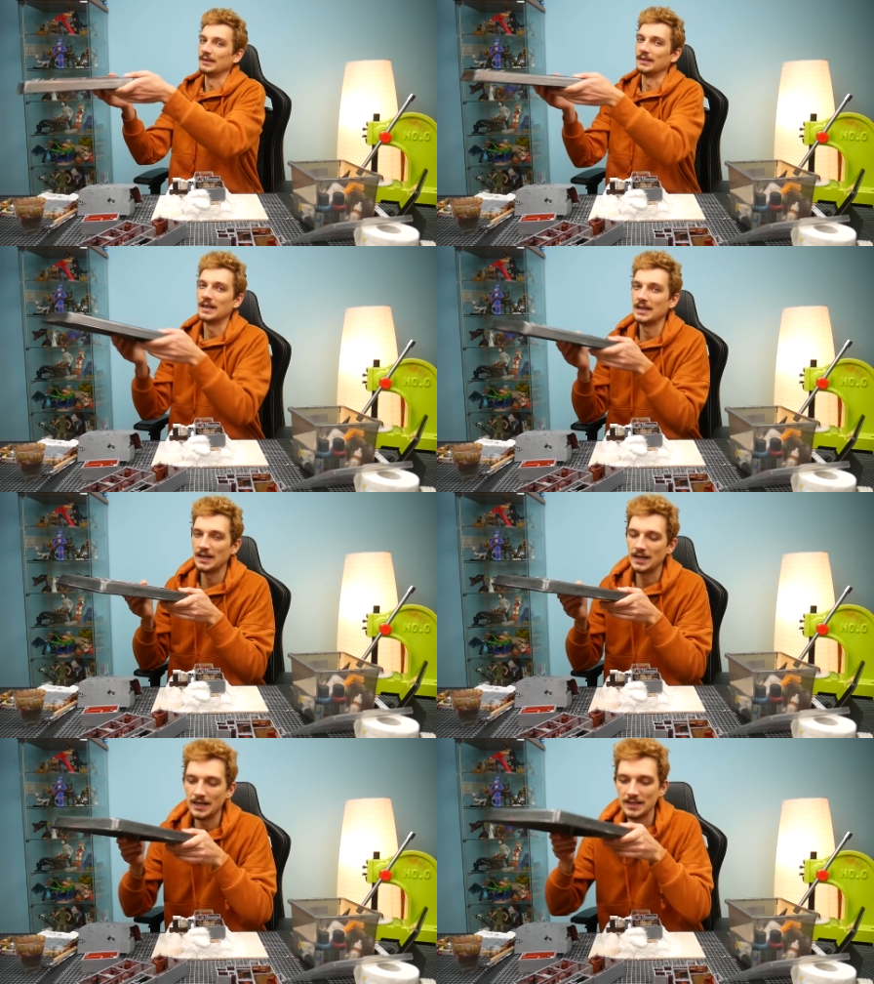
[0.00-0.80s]

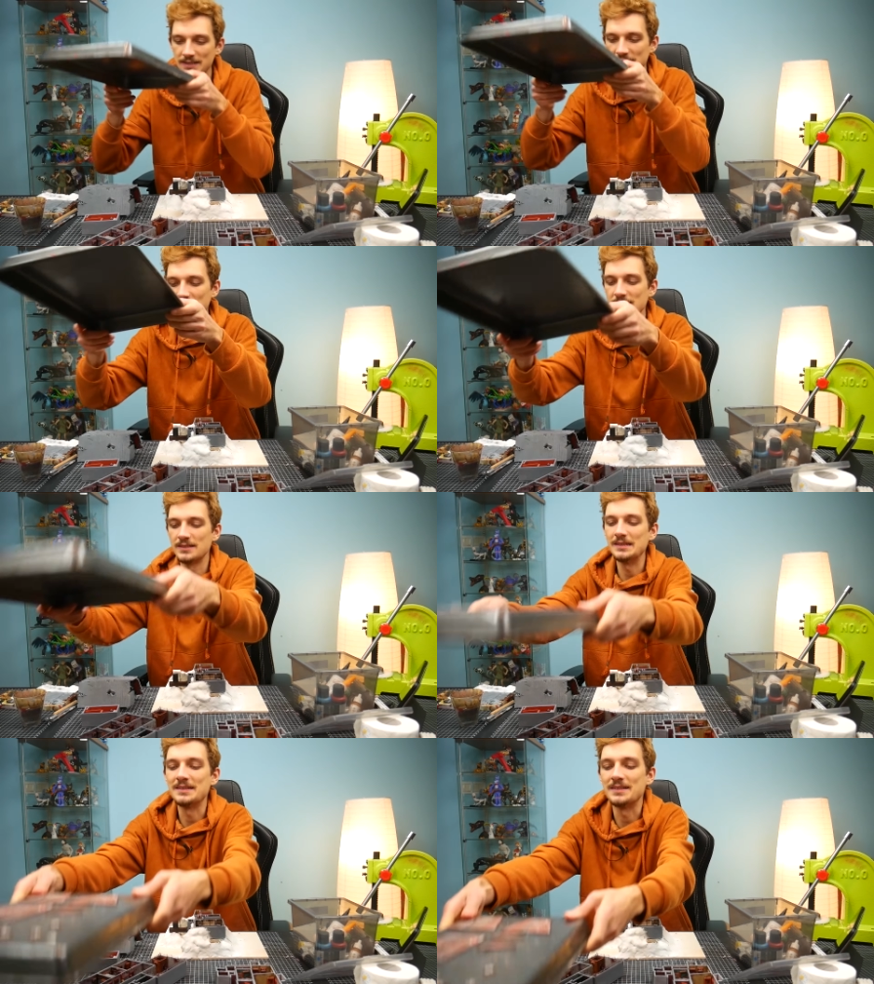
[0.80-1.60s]
Guys, this
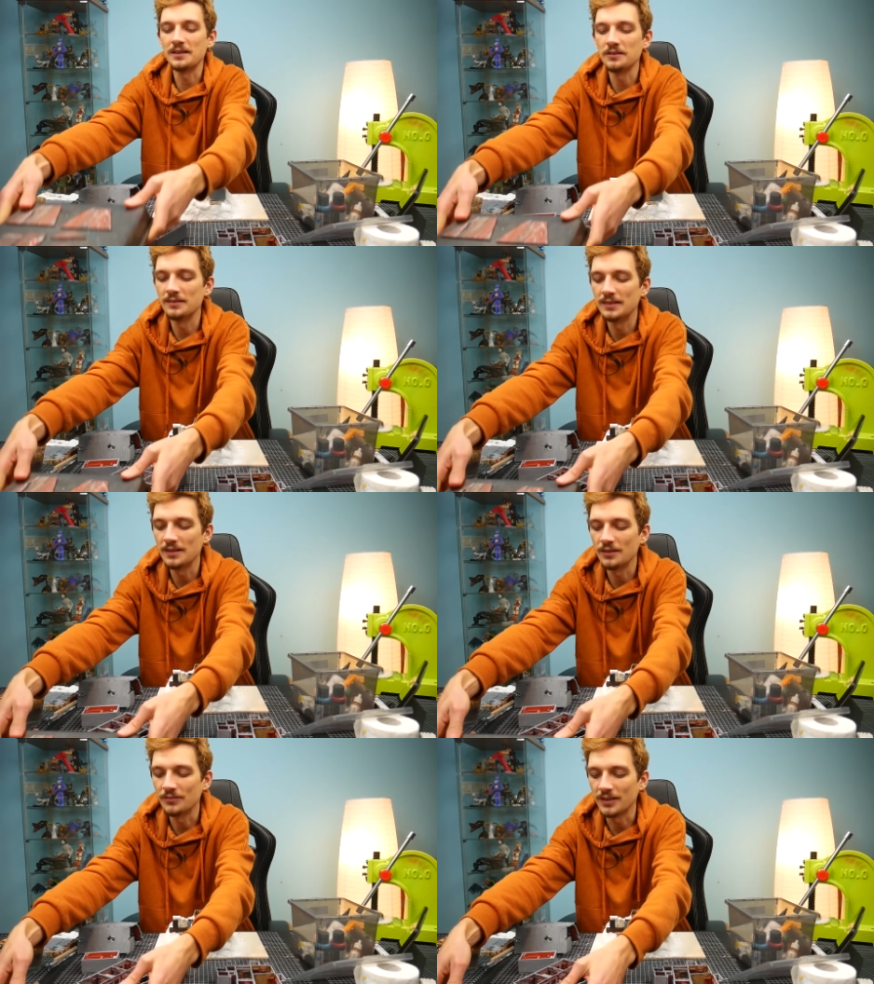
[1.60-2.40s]
is the second
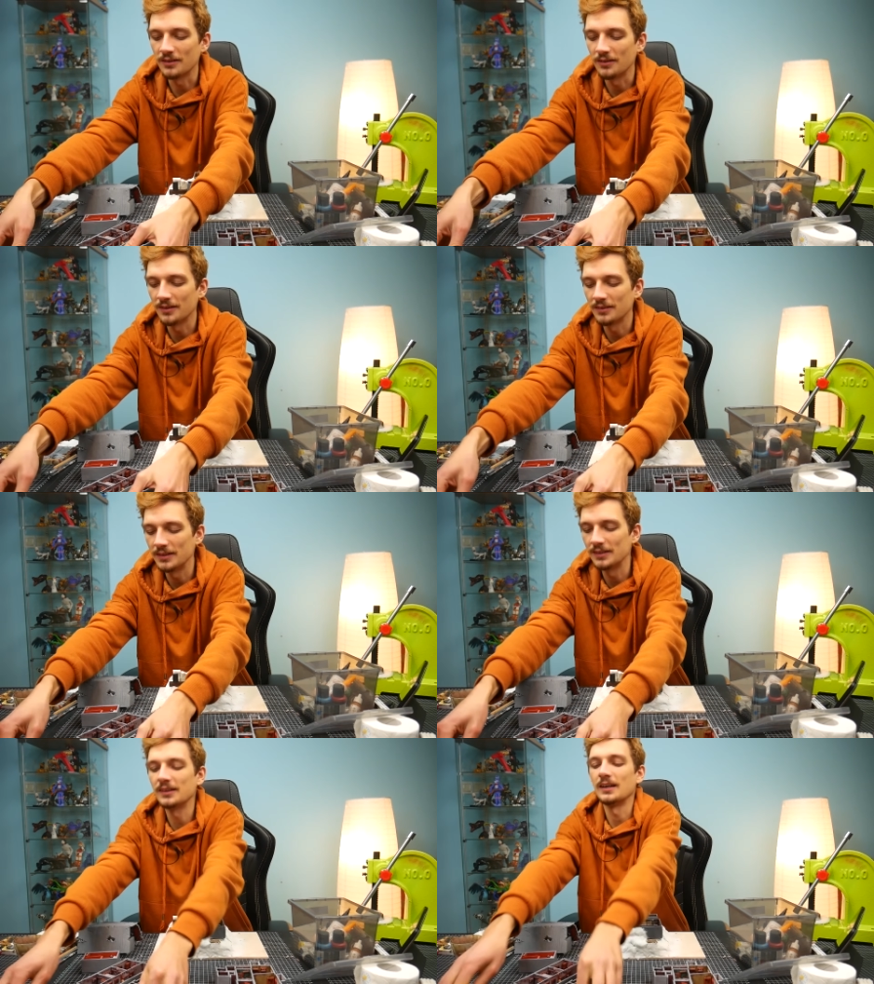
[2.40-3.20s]
day of
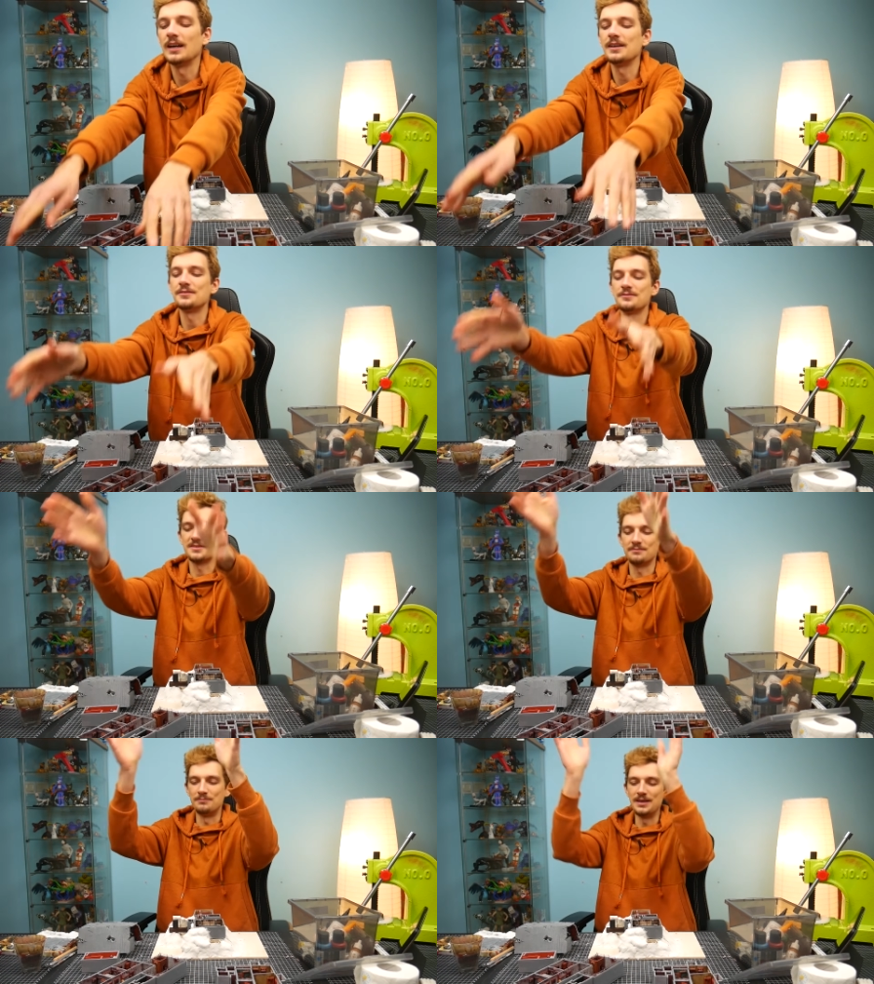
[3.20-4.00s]
recording. I
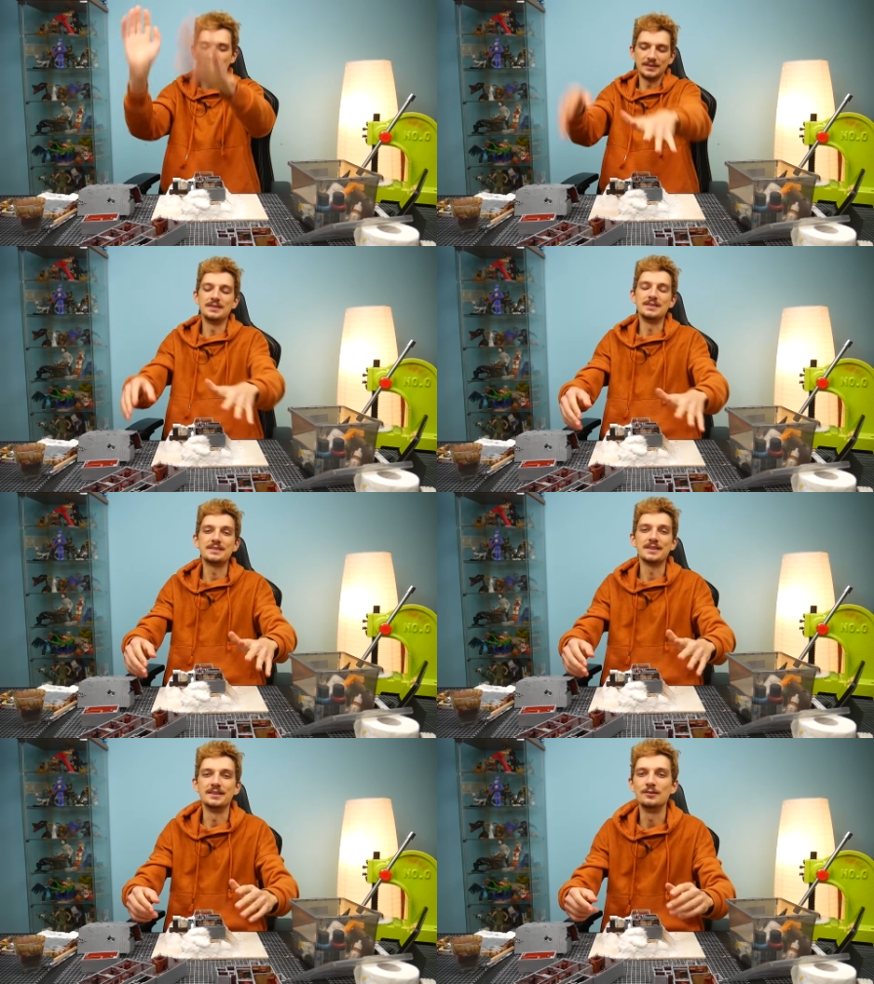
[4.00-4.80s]
just baked
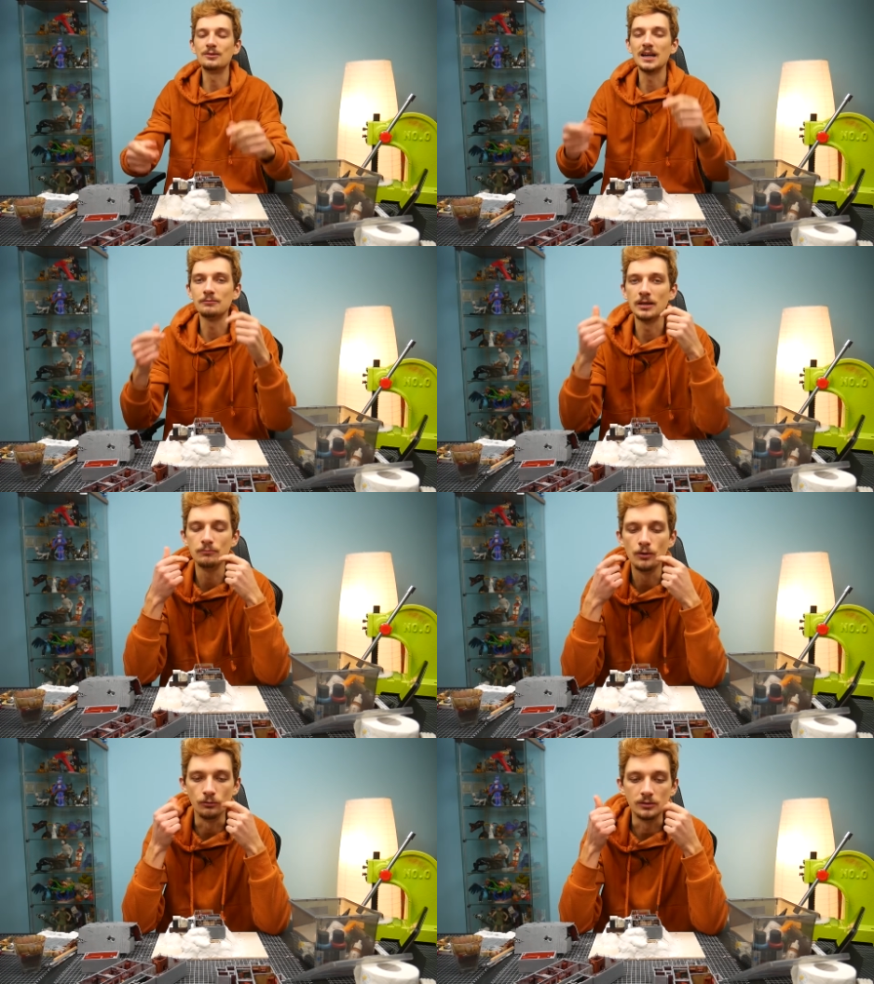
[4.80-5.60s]
this and look at my
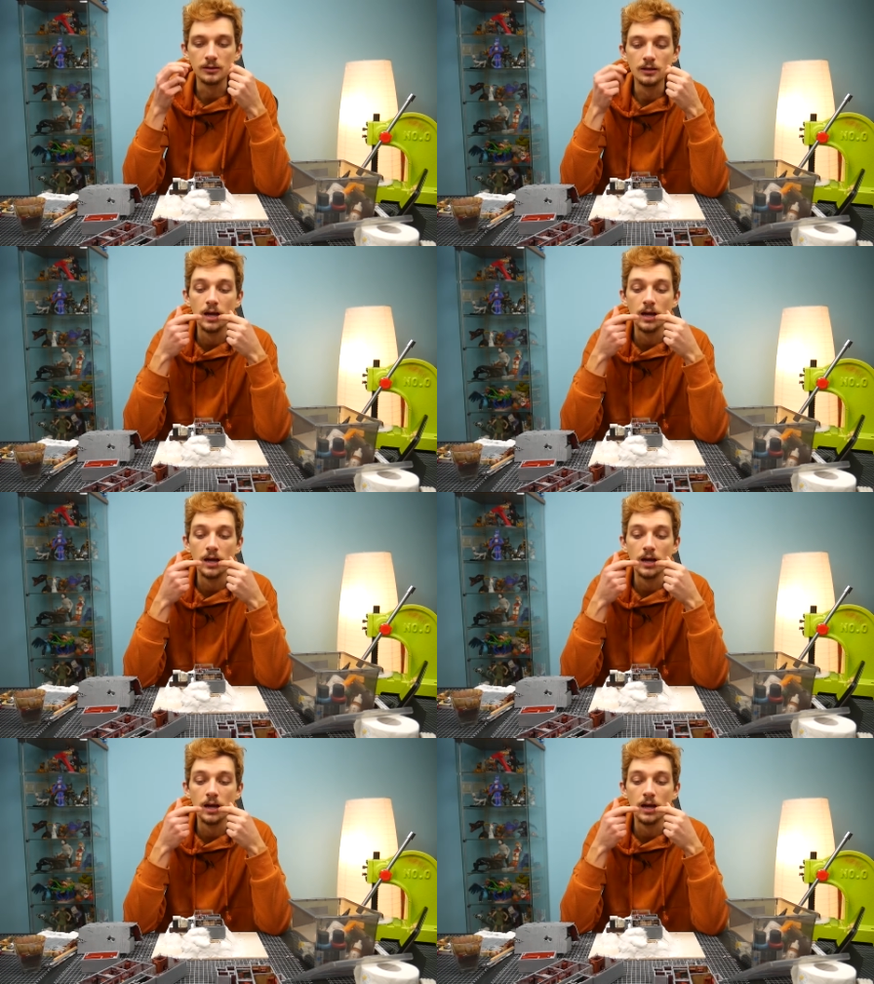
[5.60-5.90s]
mood.